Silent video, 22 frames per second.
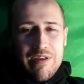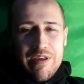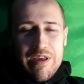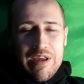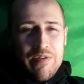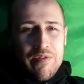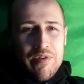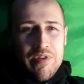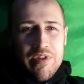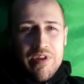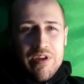
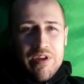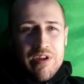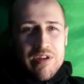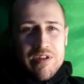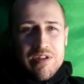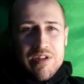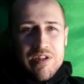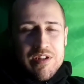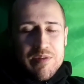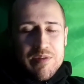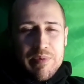Everything he
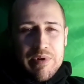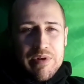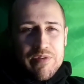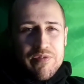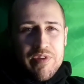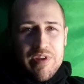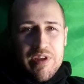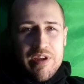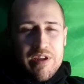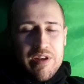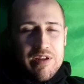says about
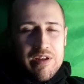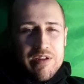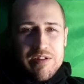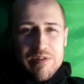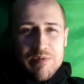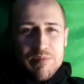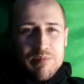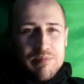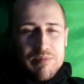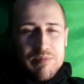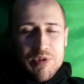
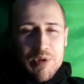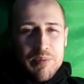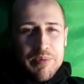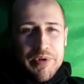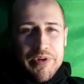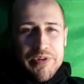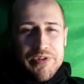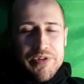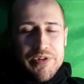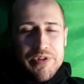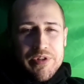veganism, top
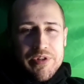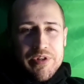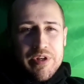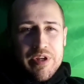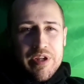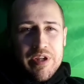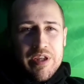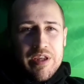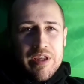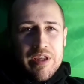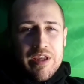notch.
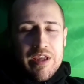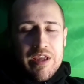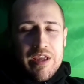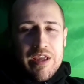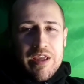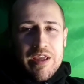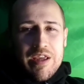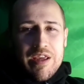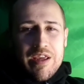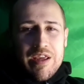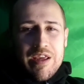
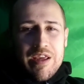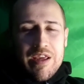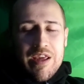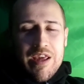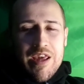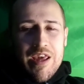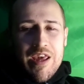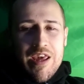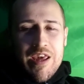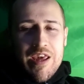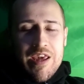
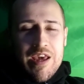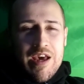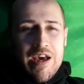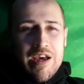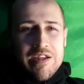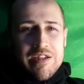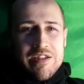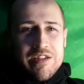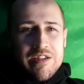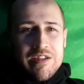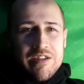He
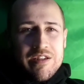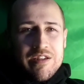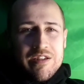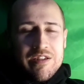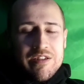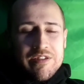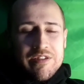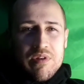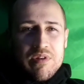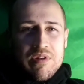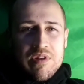had
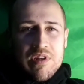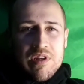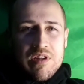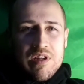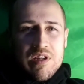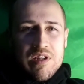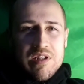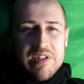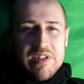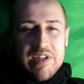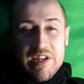a
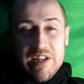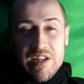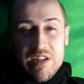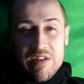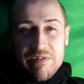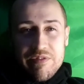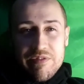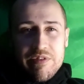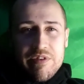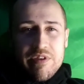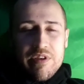CD
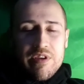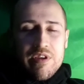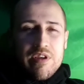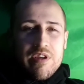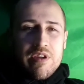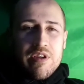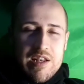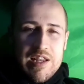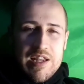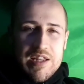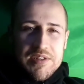sleeve,
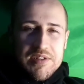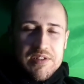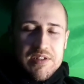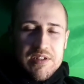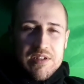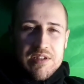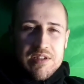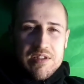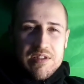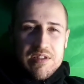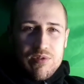
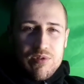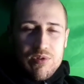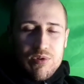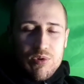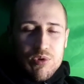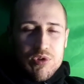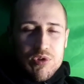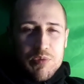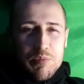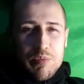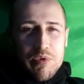listed
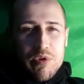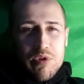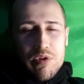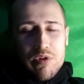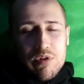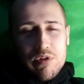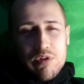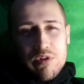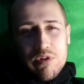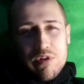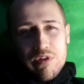
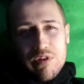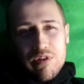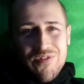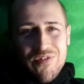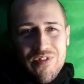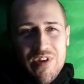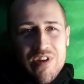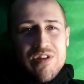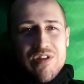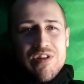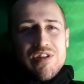notable
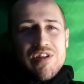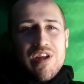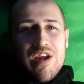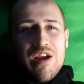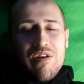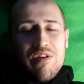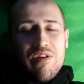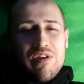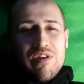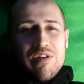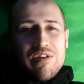
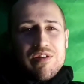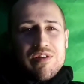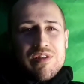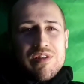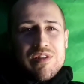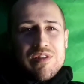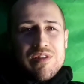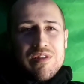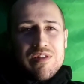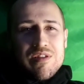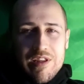
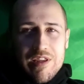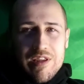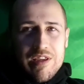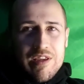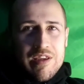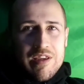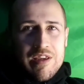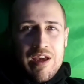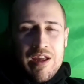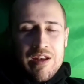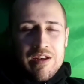vegetarians.
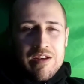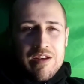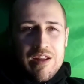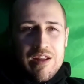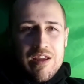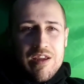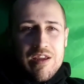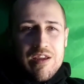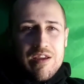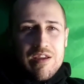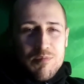
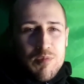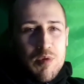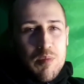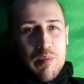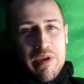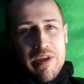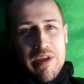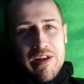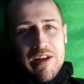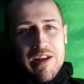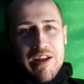Gandhi,
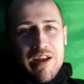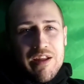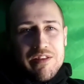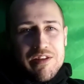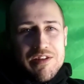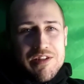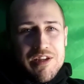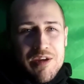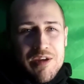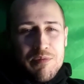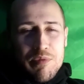maybe Hitler at the
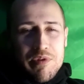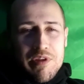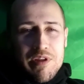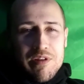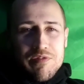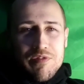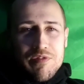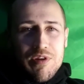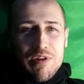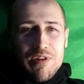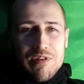time, but that's
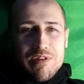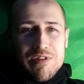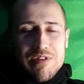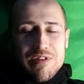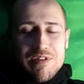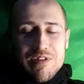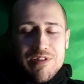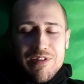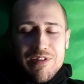false.